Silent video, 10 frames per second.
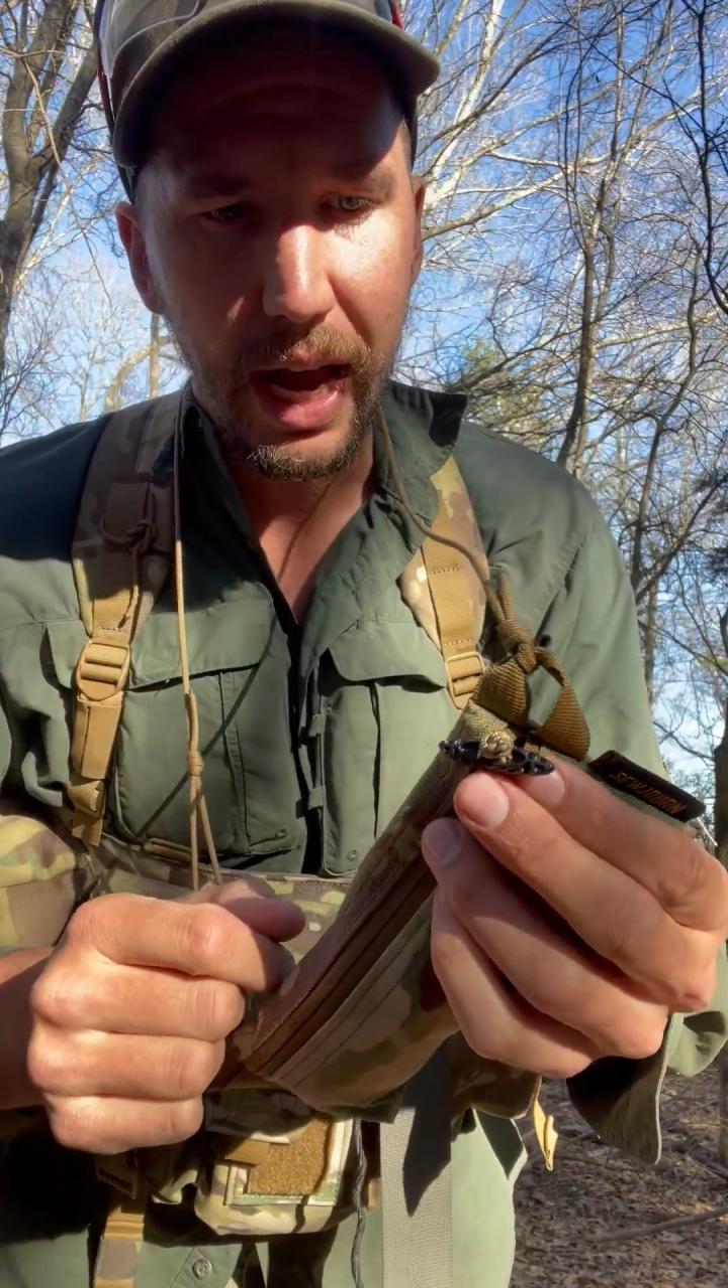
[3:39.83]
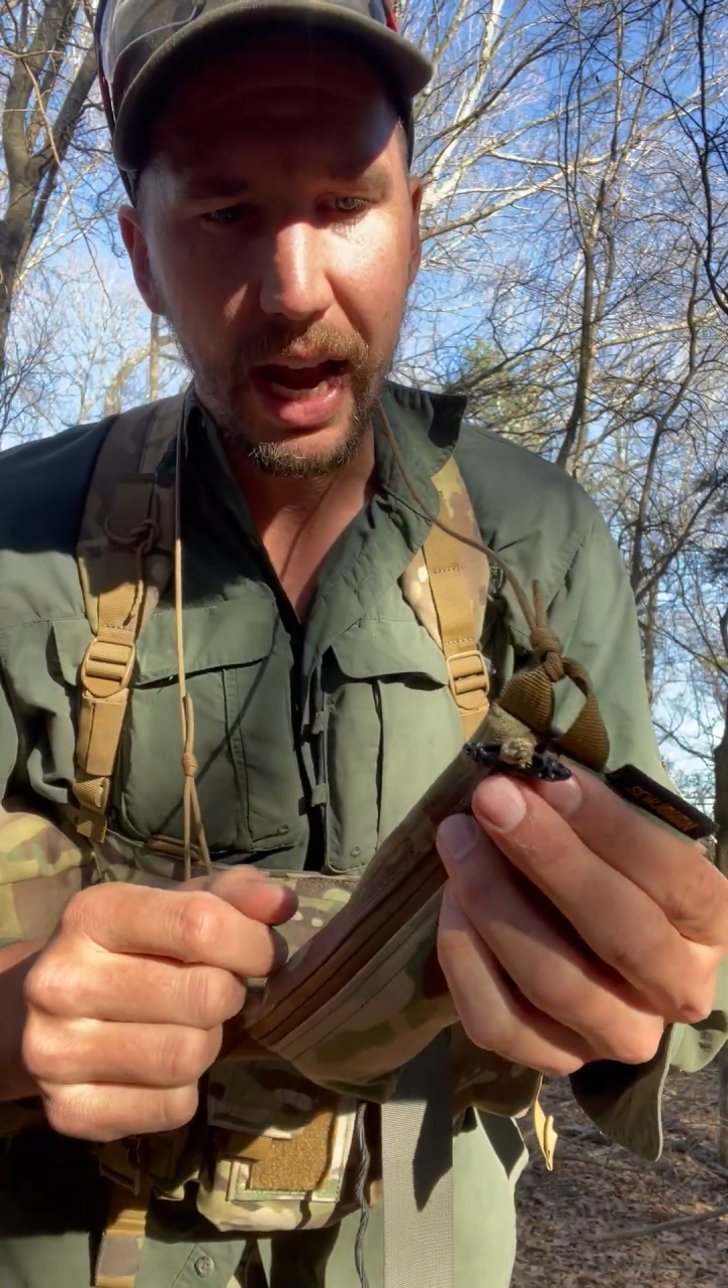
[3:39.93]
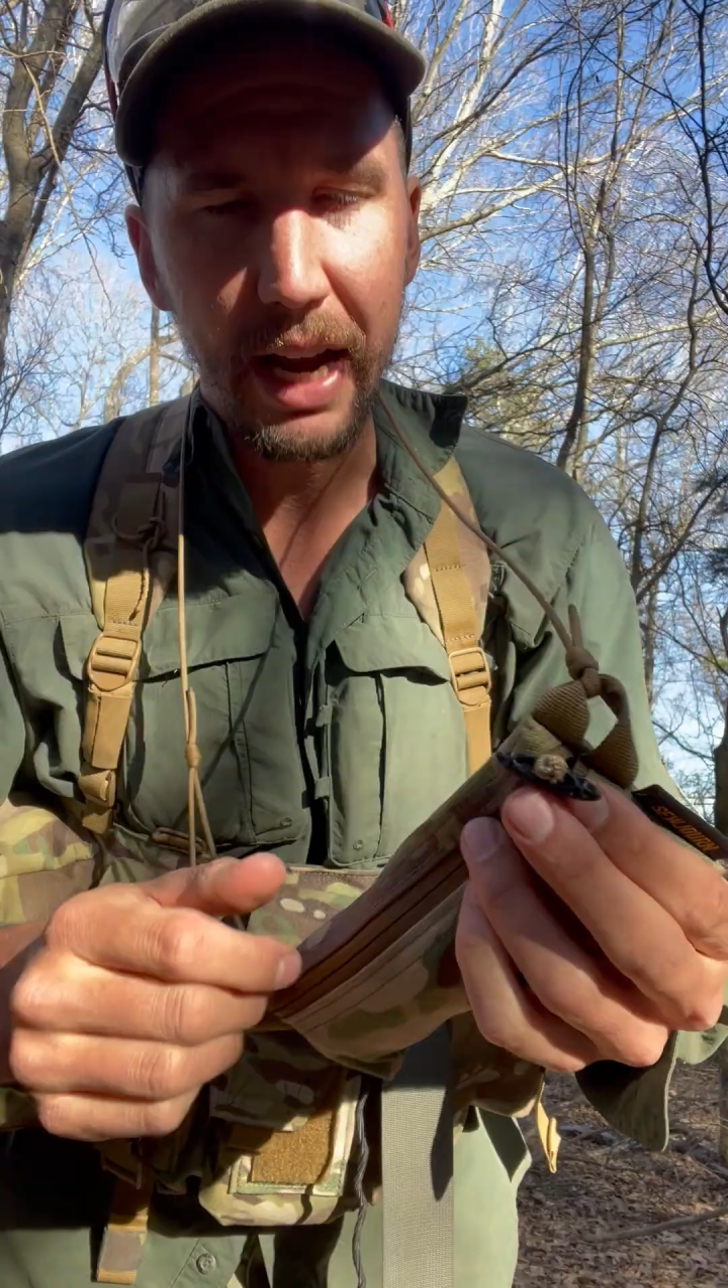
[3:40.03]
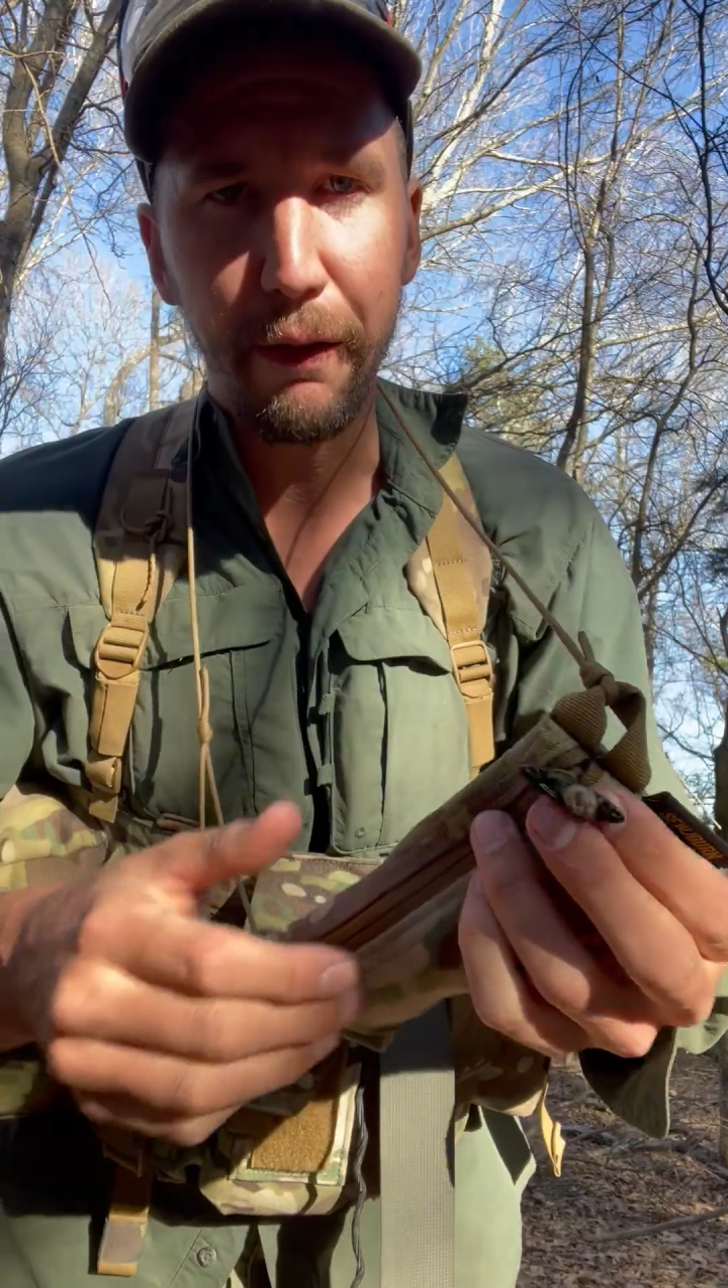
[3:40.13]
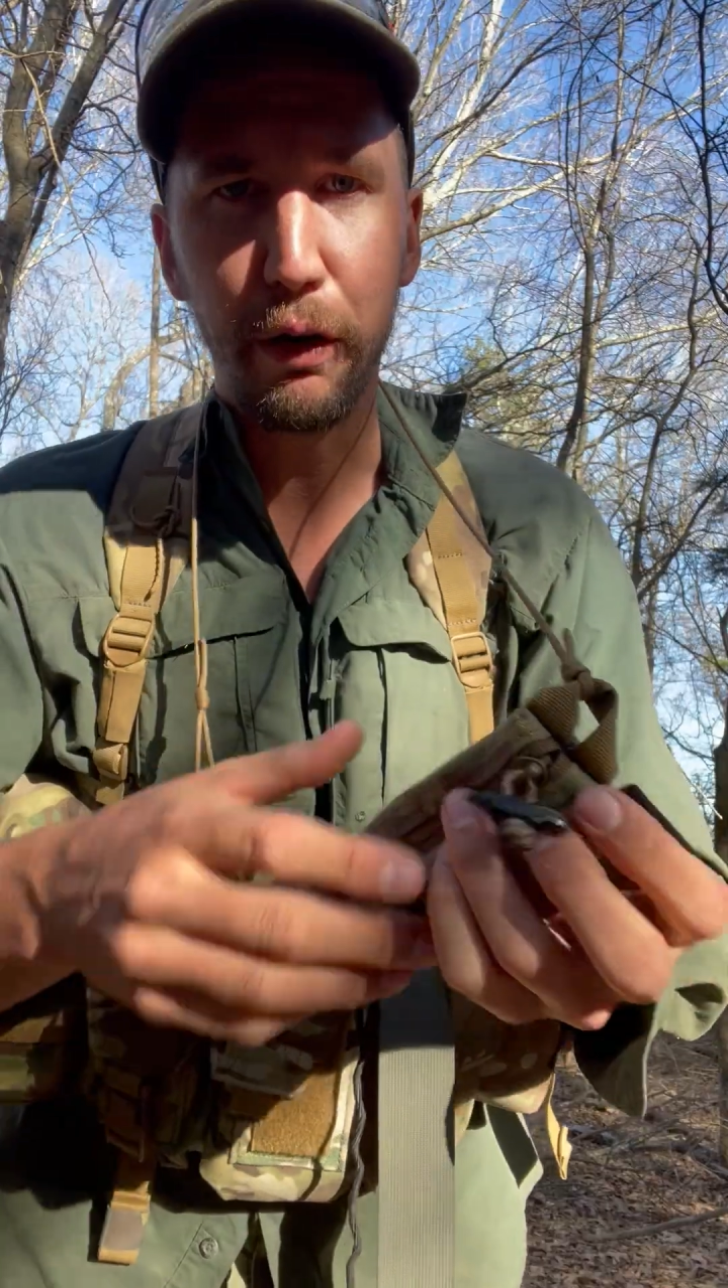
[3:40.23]

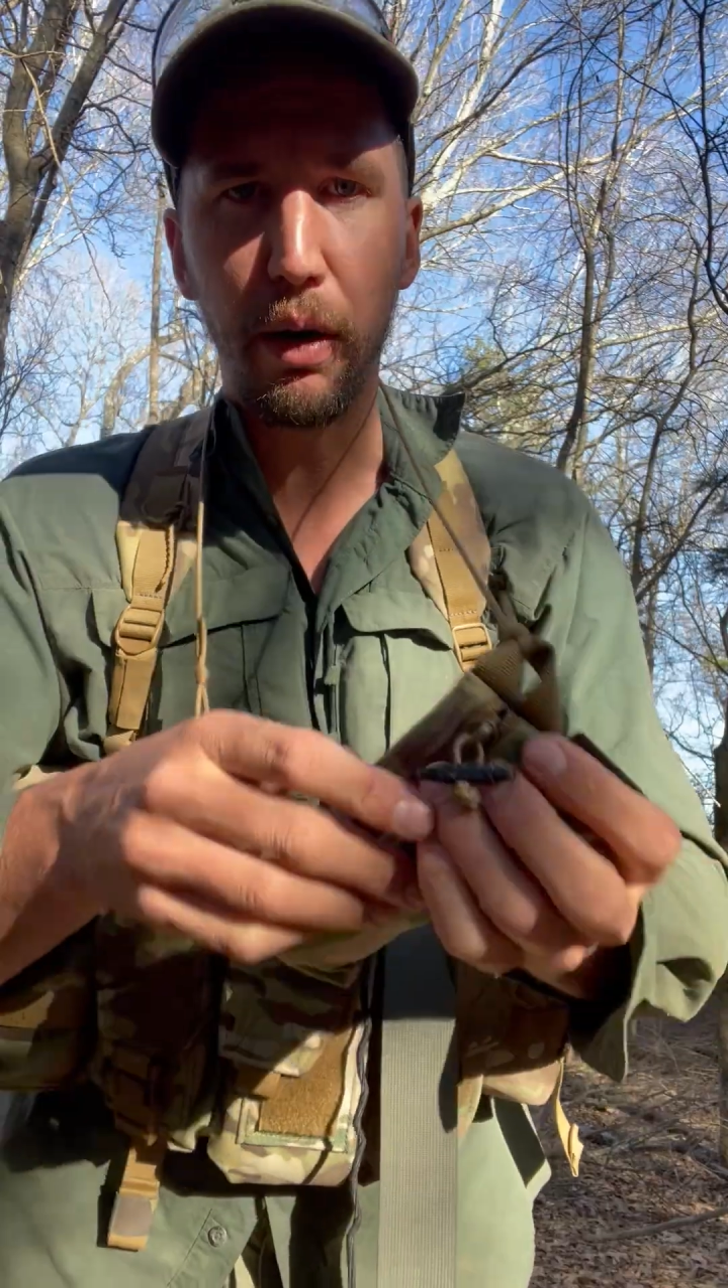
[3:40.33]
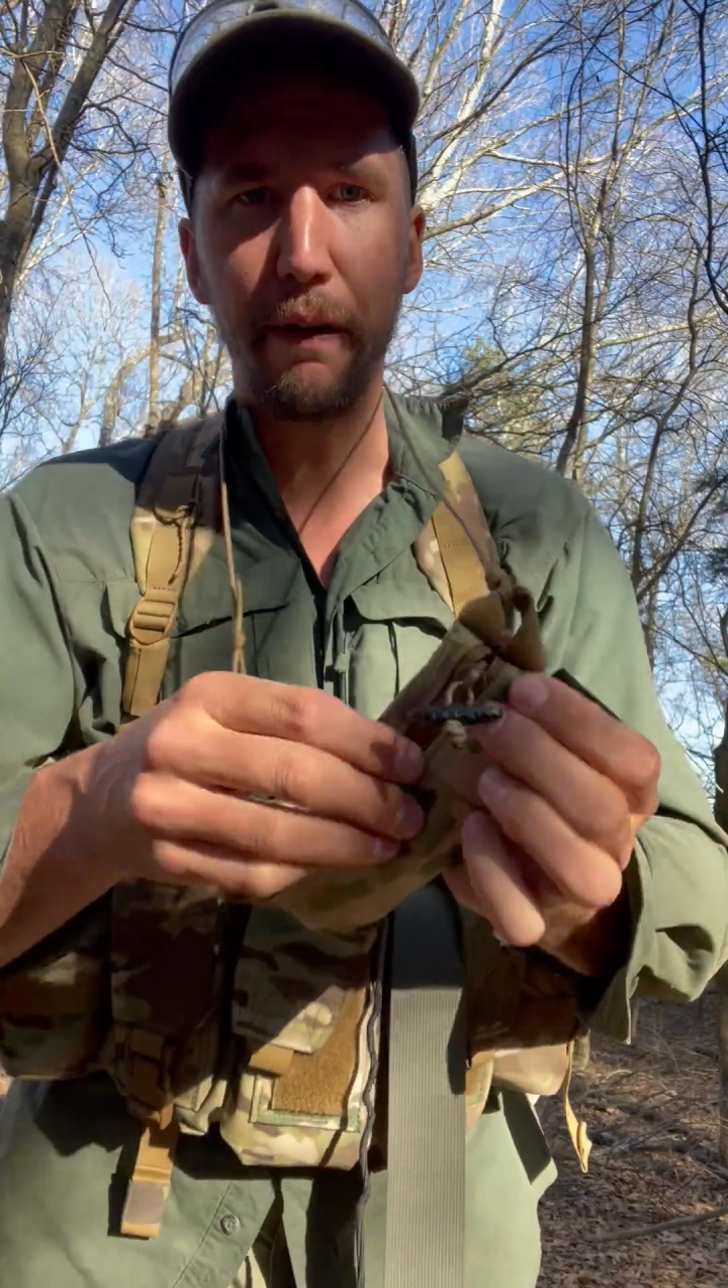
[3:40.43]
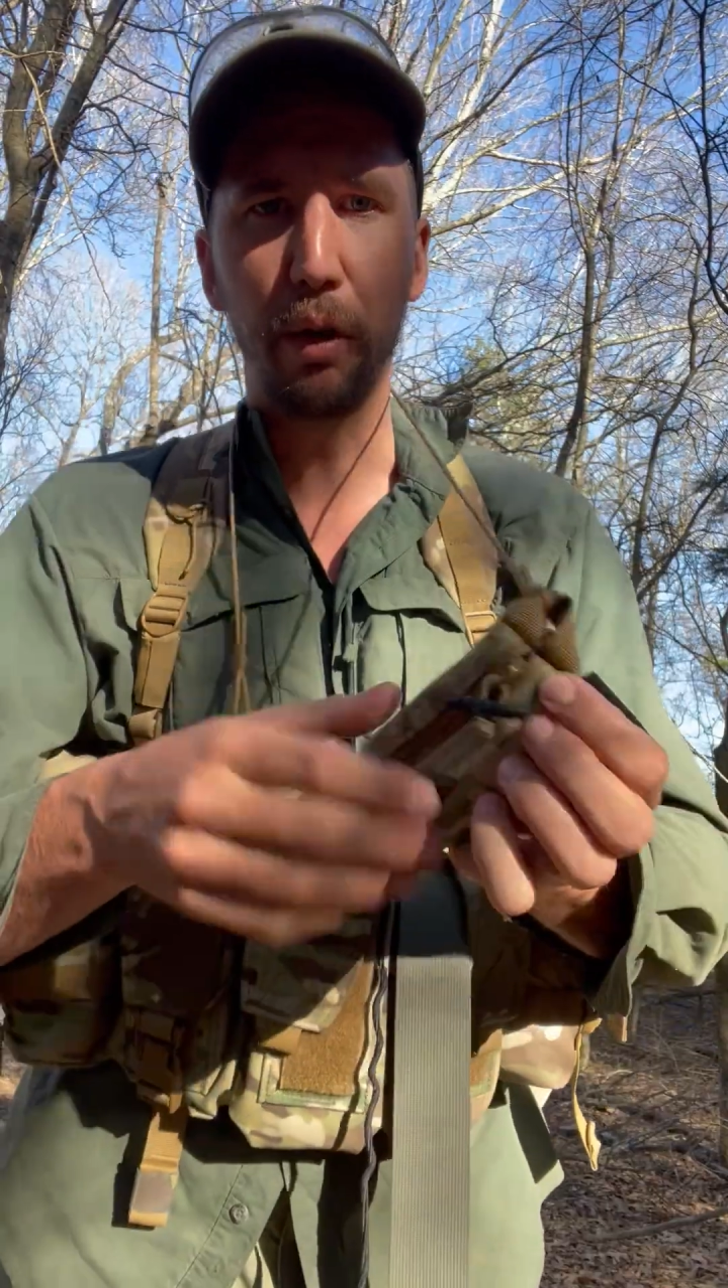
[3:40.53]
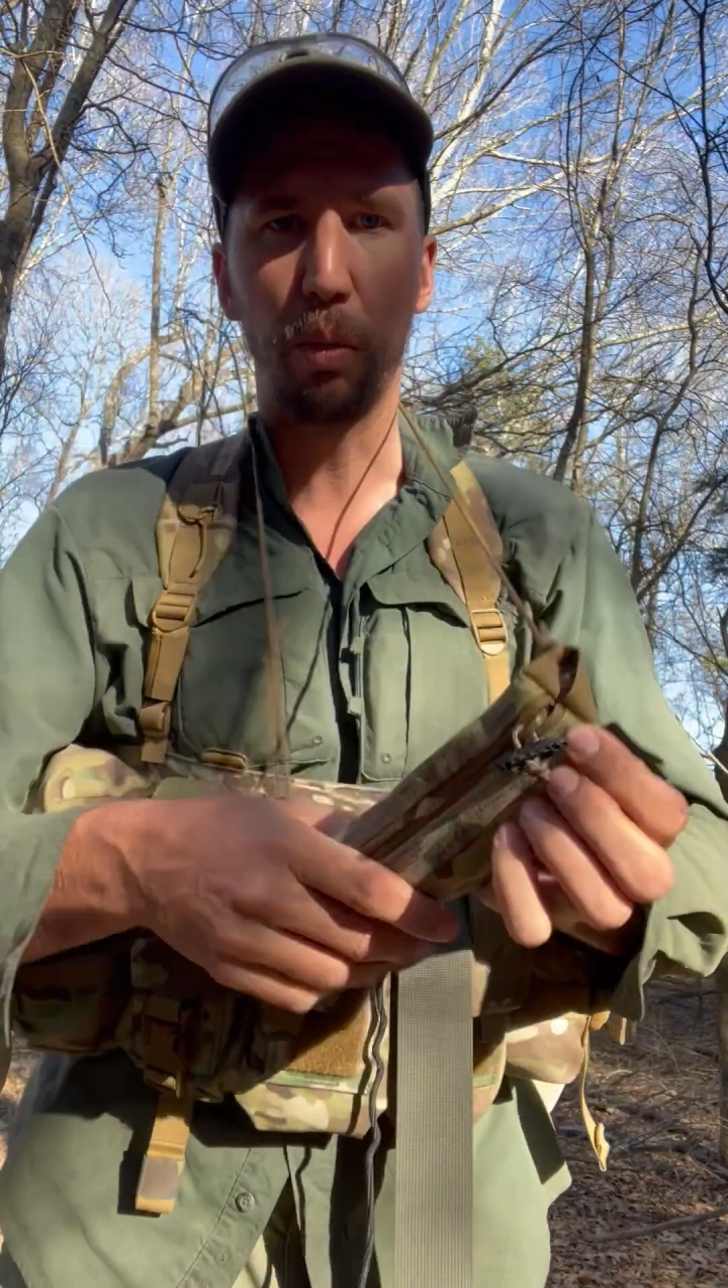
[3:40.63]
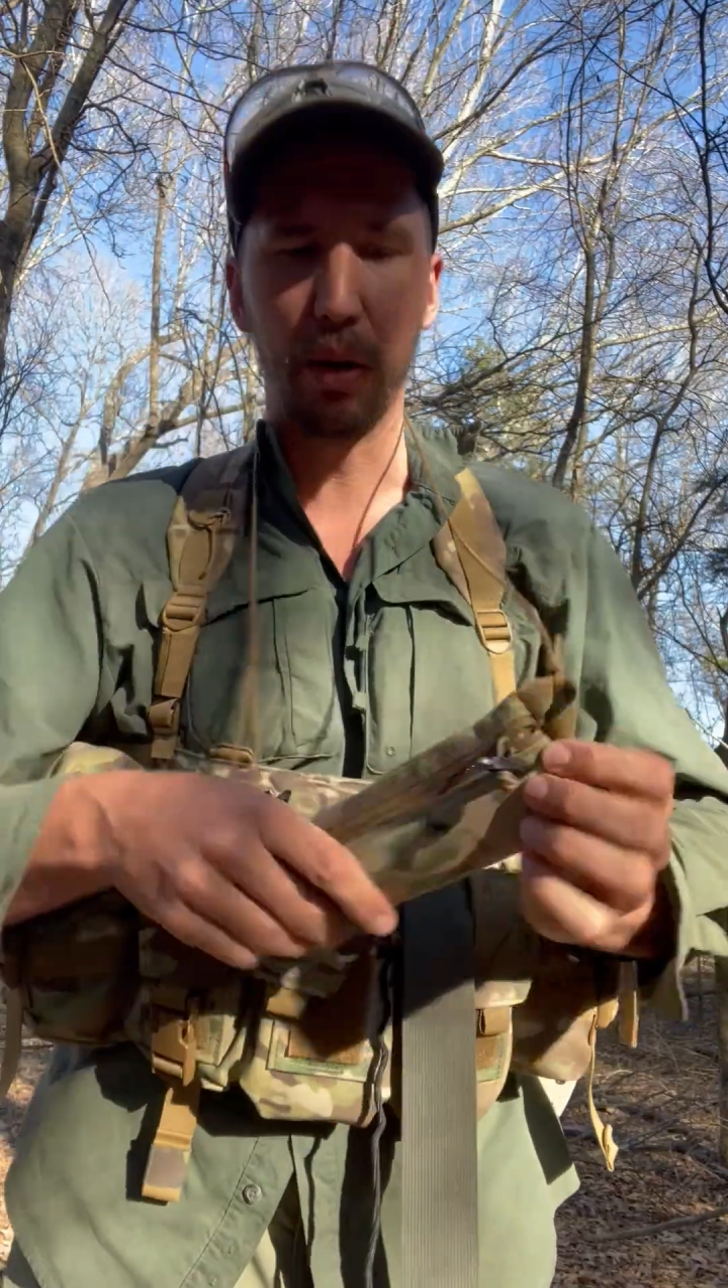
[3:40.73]
And if you're
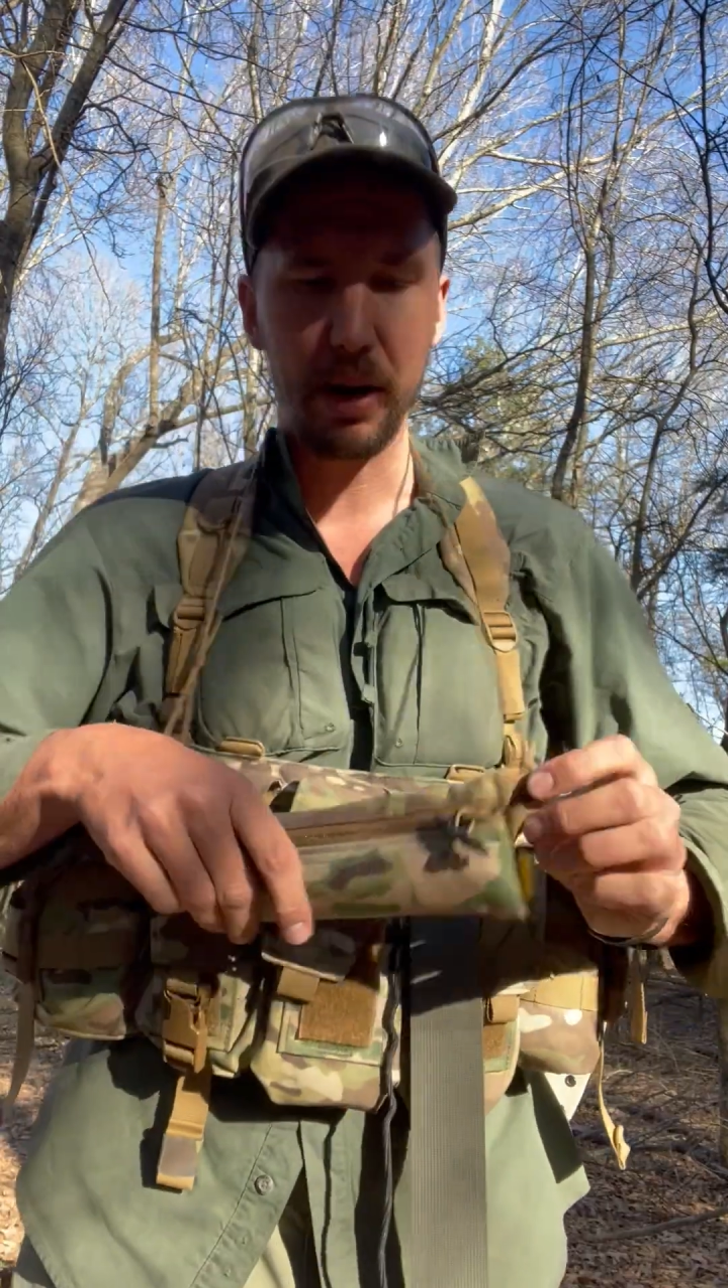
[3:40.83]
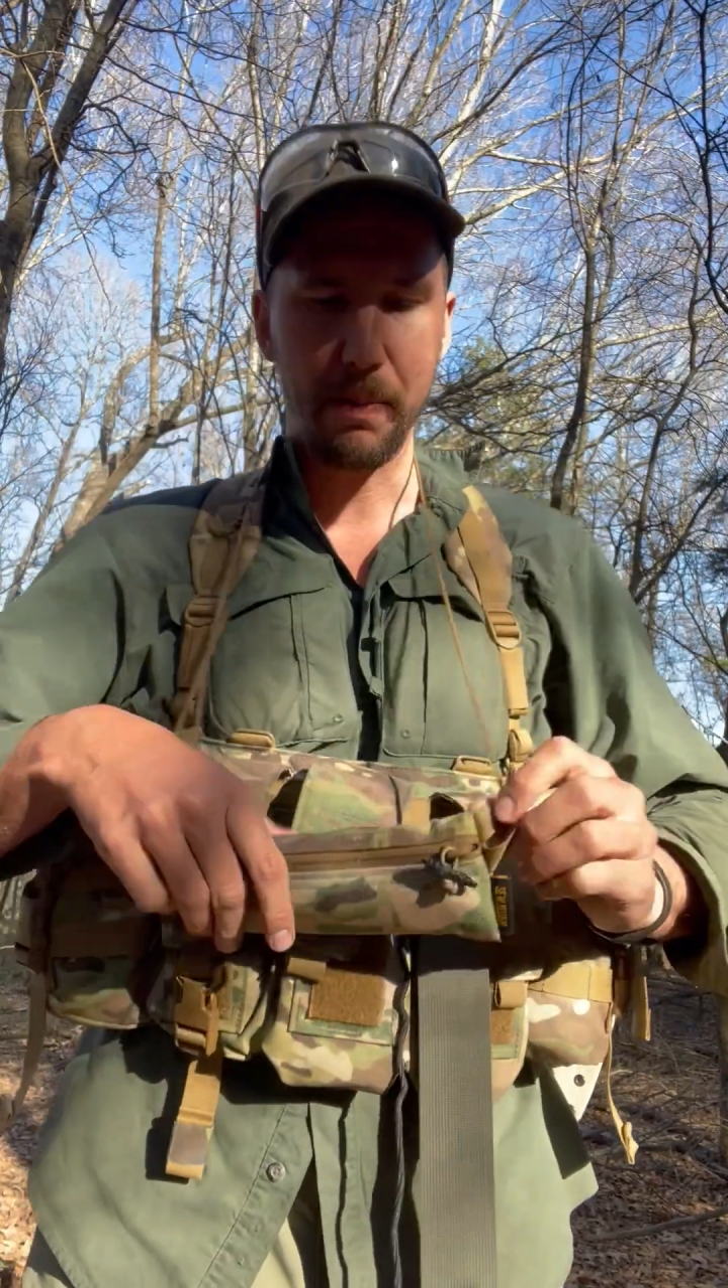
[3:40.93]
ever worried